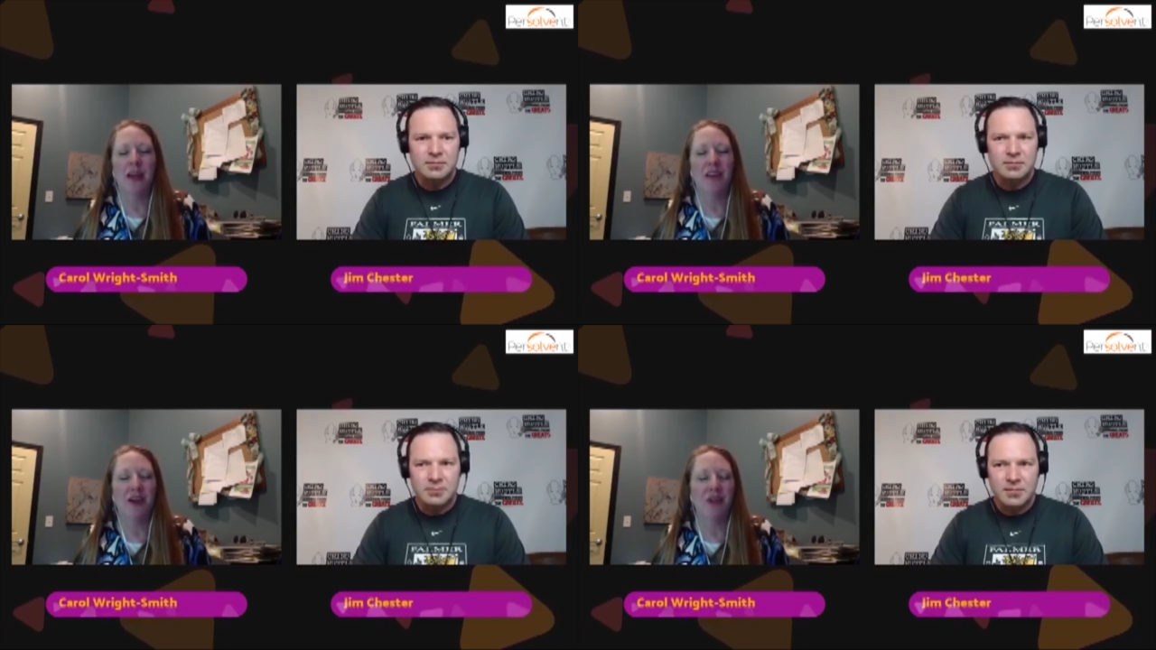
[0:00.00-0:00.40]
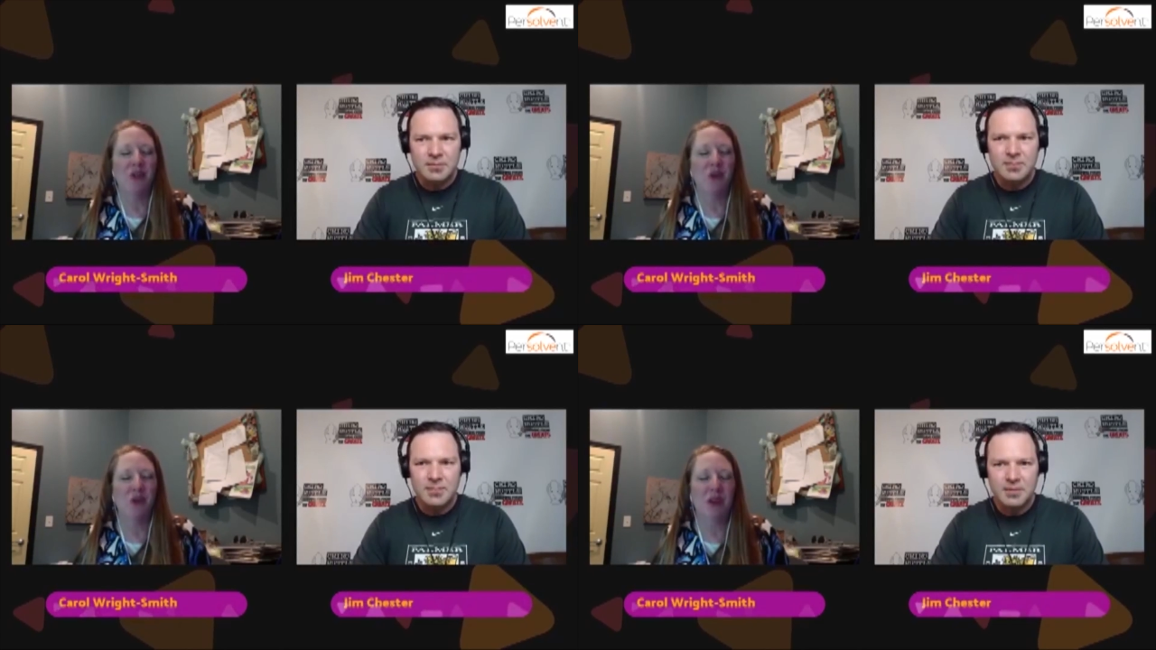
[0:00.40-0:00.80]
Speaker 1: And they
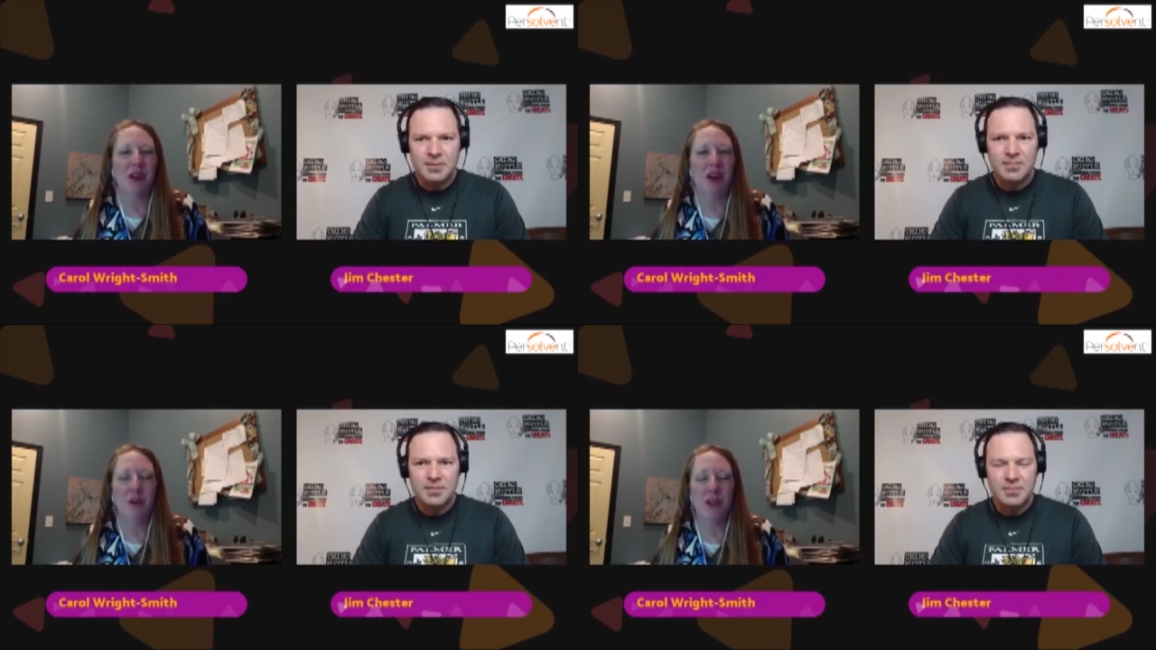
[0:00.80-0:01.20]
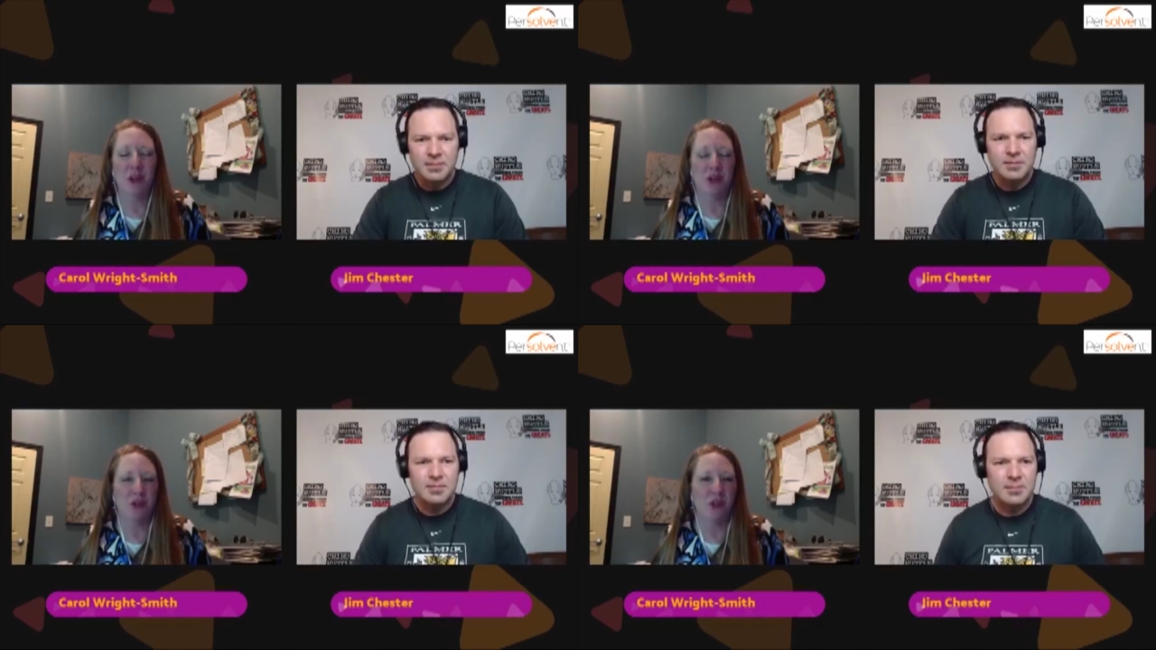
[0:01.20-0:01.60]
also help
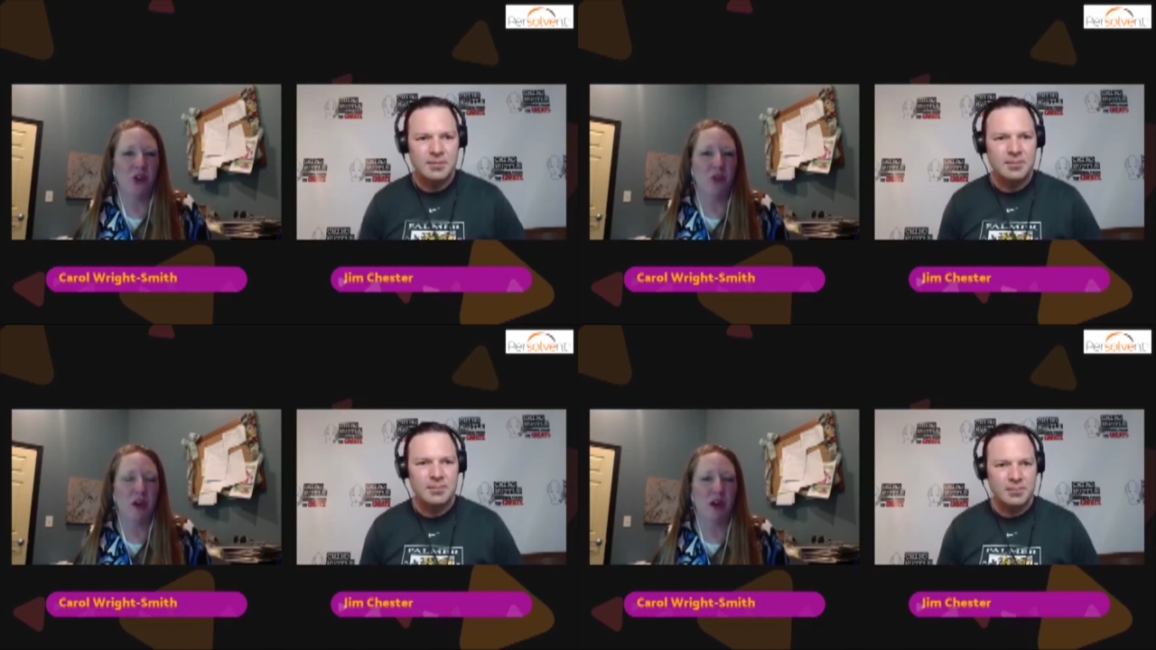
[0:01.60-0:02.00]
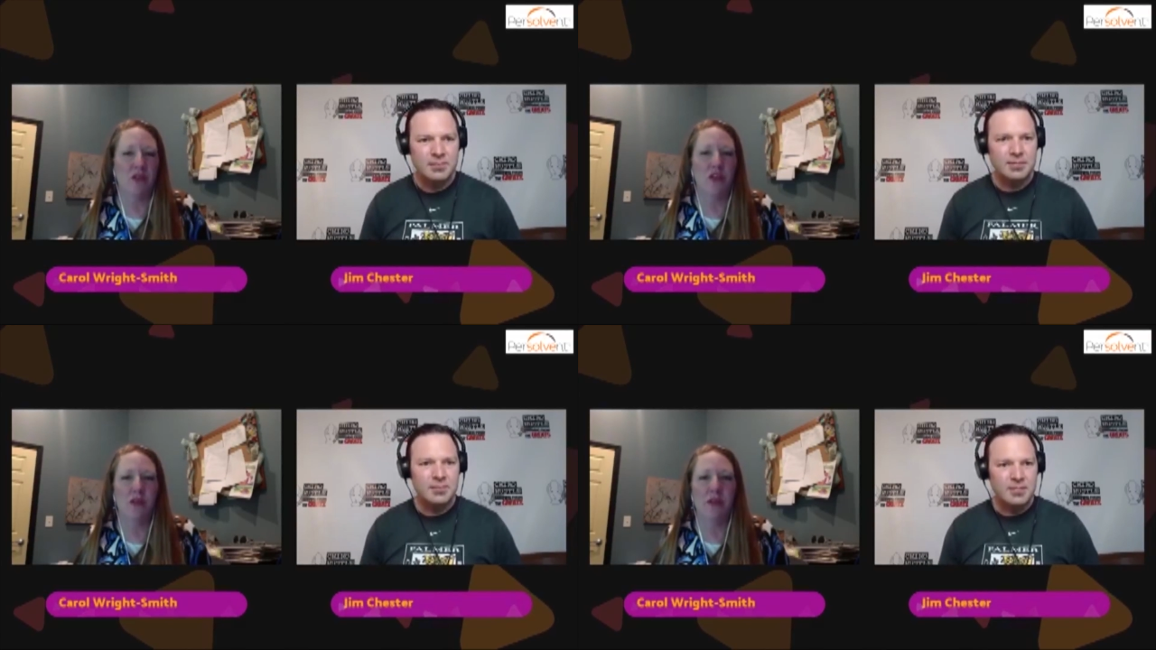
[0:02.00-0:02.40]
each other so much.